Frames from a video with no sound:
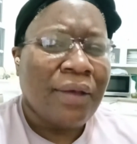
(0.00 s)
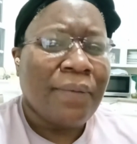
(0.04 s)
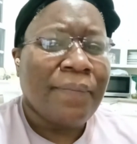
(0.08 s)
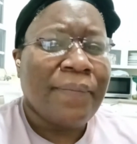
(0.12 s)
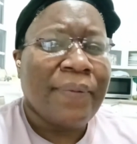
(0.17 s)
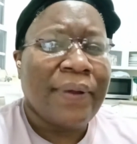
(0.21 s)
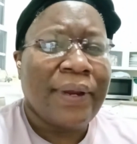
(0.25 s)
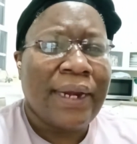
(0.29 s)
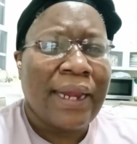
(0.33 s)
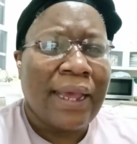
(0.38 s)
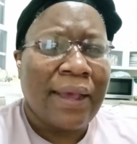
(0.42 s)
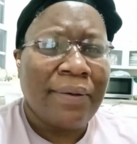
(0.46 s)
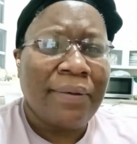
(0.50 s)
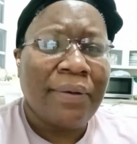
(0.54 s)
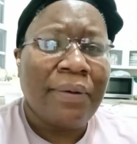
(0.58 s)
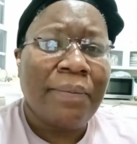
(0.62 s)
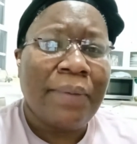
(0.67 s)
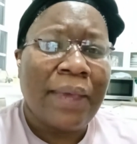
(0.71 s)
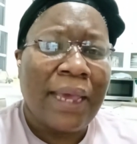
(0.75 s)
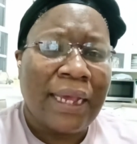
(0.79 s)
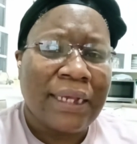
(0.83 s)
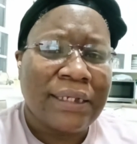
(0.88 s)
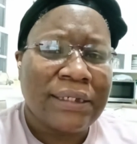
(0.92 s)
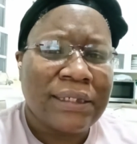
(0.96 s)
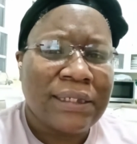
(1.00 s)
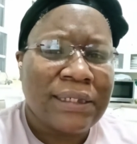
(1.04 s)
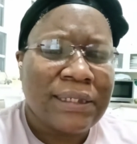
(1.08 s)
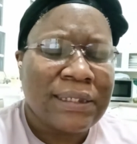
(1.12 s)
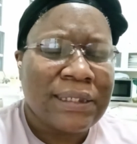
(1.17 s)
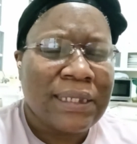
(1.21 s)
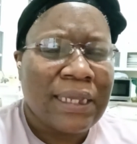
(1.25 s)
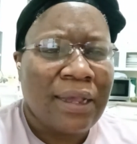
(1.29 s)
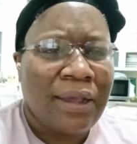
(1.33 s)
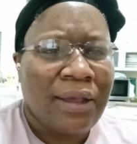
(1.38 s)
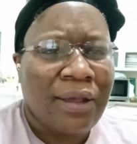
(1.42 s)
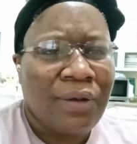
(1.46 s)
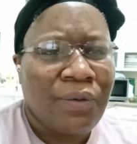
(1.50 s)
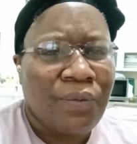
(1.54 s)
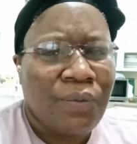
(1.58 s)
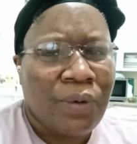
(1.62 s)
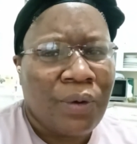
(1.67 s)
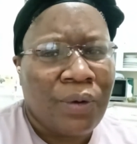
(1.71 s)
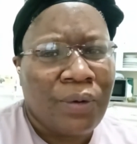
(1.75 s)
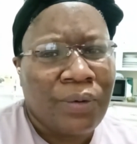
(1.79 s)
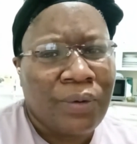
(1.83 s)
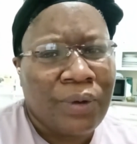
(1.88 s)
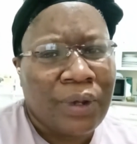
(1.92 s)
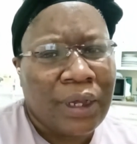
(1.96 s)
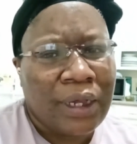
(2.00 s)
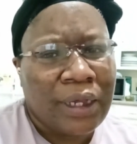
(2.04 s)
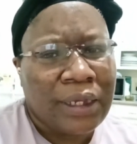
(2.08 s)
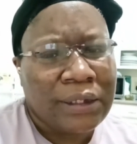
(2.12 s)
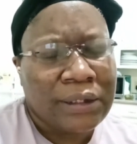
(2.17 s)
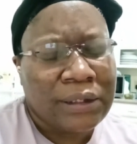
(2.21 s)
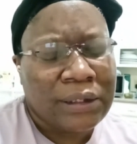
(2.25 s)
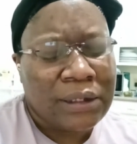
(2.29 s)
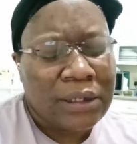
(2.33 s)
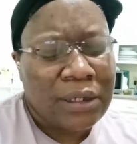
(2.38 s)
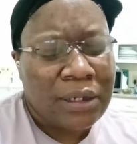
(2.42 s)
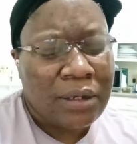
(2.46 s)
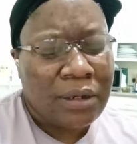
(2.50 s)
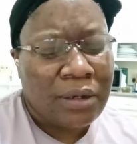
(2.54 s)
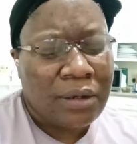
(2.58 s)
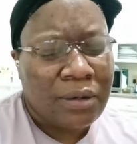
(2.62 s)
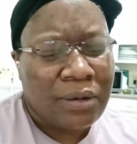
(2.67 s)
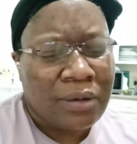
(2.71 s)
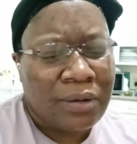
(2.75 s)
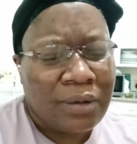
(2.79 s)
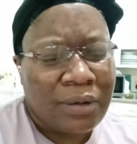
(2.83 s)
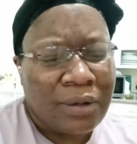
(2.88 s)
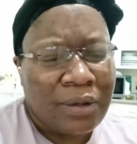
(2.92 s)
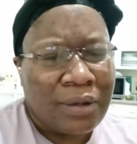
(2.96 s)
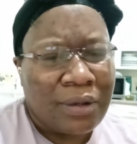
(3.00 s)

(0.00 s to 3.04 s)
but now I'm actually staying woke until